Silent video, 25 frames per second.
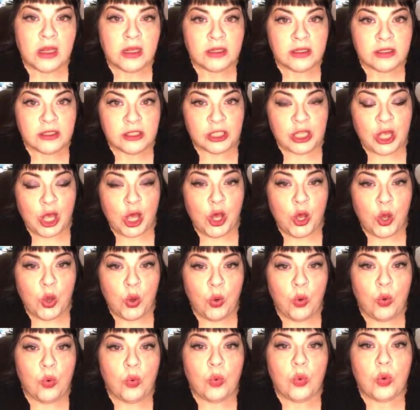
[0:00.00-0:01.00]

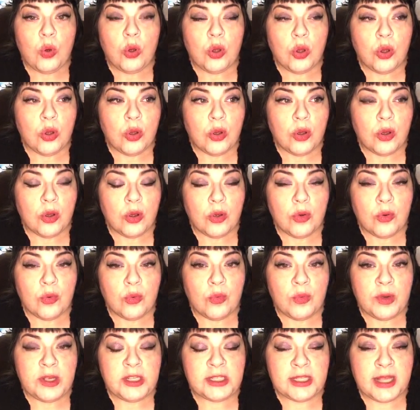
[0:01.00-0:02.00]
So
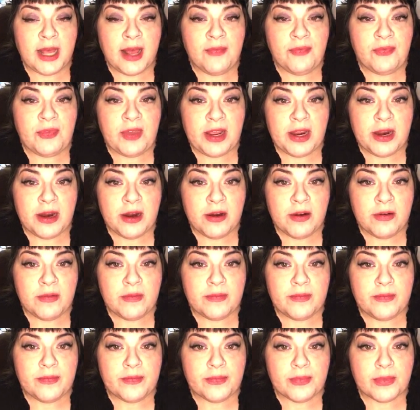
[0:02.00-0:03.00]
we sat there
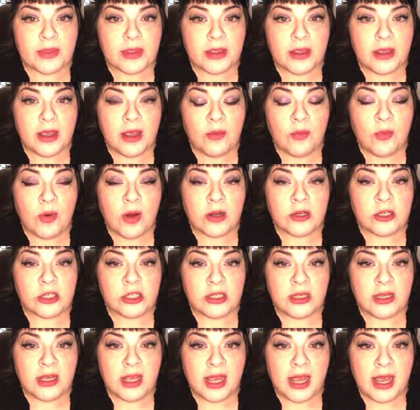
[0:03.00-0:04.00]
and watched
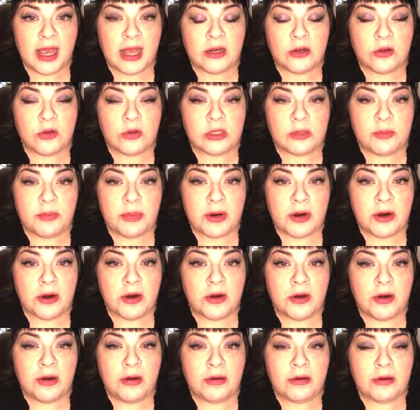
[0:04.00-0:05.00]
the candles
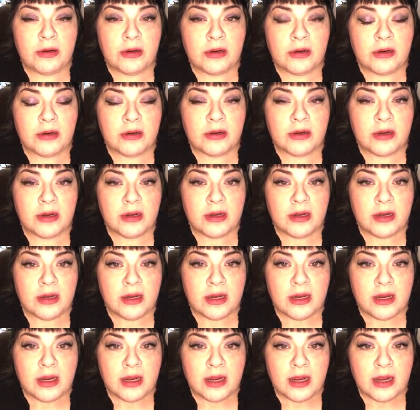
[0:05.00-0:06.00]
burn
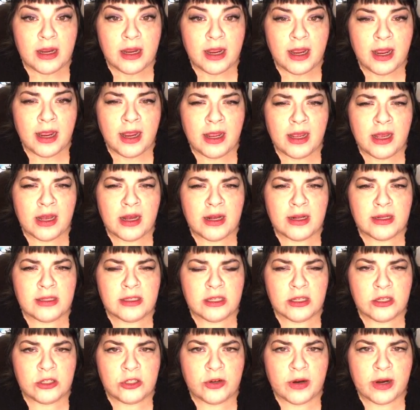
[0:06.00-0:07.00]
and
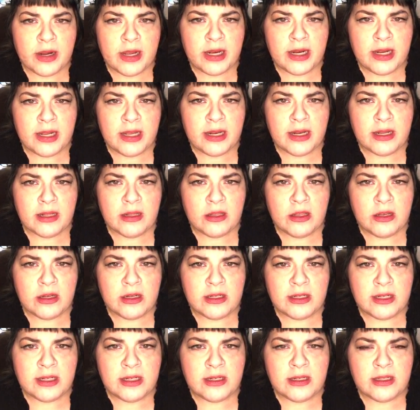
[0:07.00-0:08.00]
concentrated and
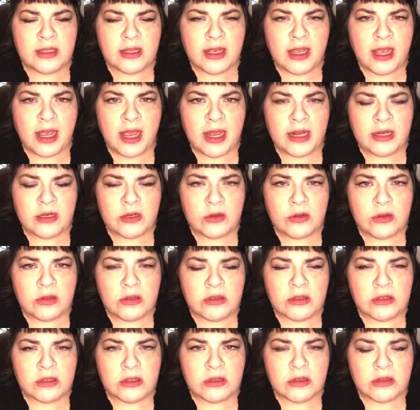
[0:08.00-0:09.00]
looked into the
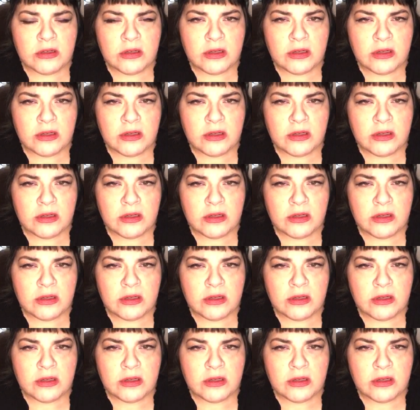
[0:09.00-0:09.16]
candles.